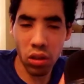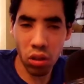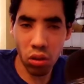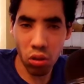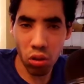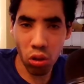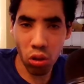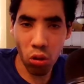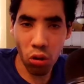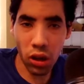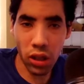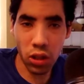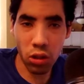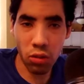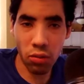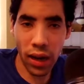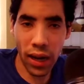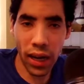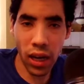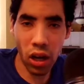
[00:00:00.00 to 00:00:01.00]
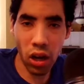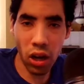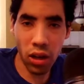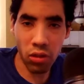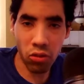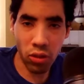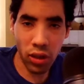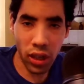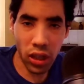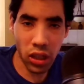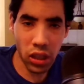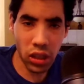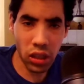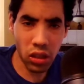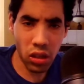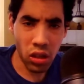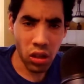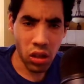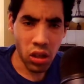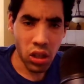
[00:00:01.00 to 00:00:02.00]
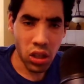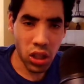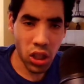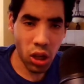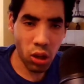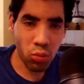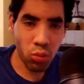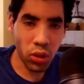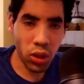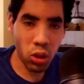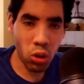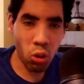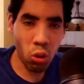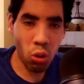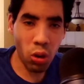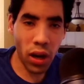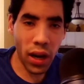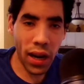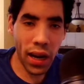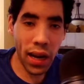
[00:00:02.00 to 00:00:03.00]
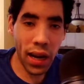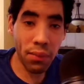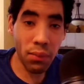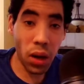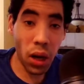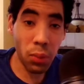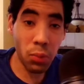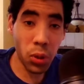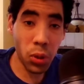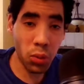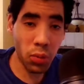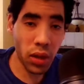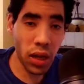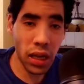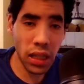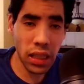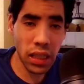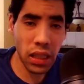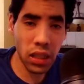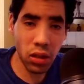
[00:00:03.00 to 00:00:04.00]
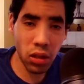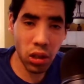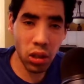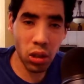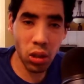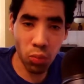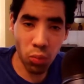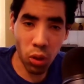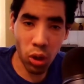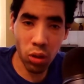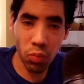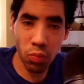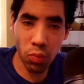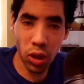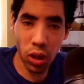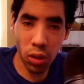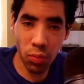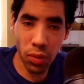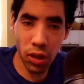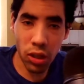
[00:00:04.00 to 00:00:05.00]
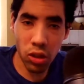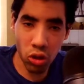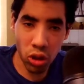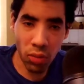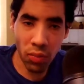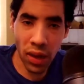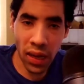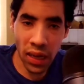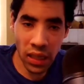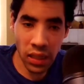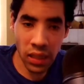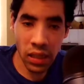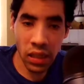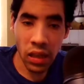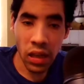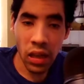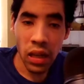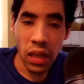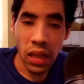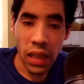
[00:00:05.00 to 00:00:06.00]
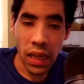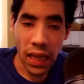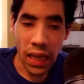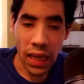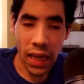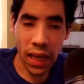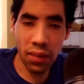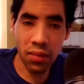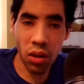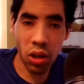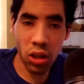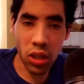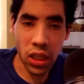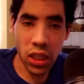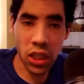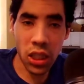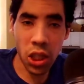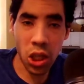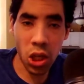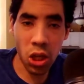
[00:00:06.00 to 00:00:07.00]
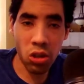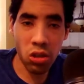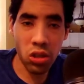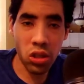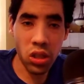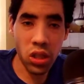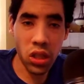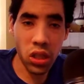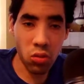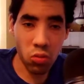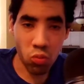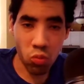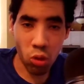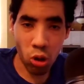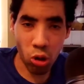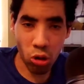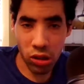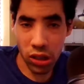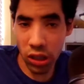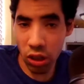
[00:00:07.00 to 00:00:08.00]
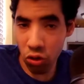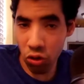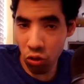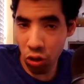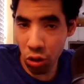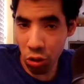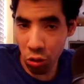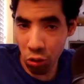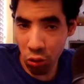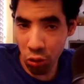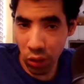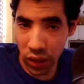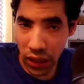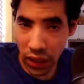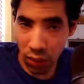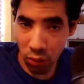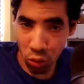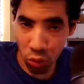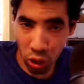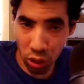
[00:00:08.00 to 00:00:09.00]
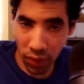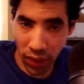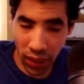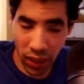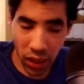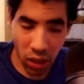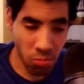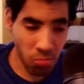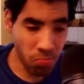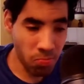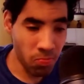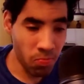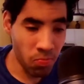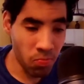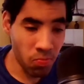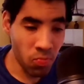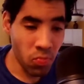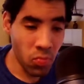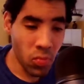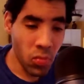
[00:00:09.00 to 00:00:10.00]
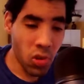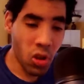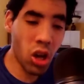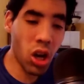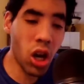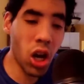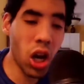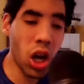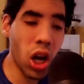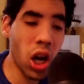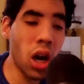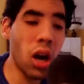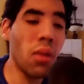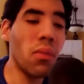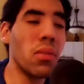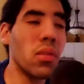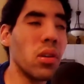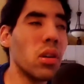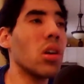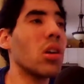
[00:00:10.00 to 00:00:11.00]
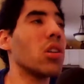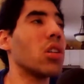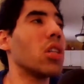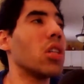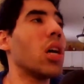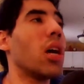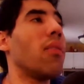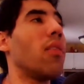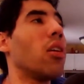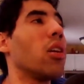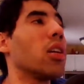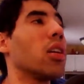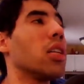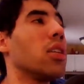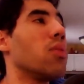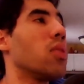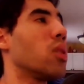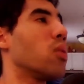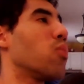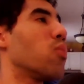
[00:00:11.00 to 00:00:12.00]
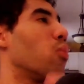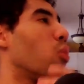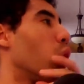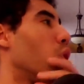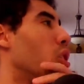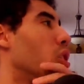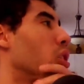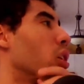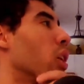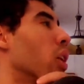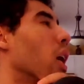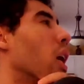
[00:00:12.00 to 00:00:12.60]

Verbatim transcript: nuance to Ada and Leon. Stuff pretty cool, and in my opinion, I think this is one of the best remakes that came out this year since the original Resident Evil remake. My time I reach this boy.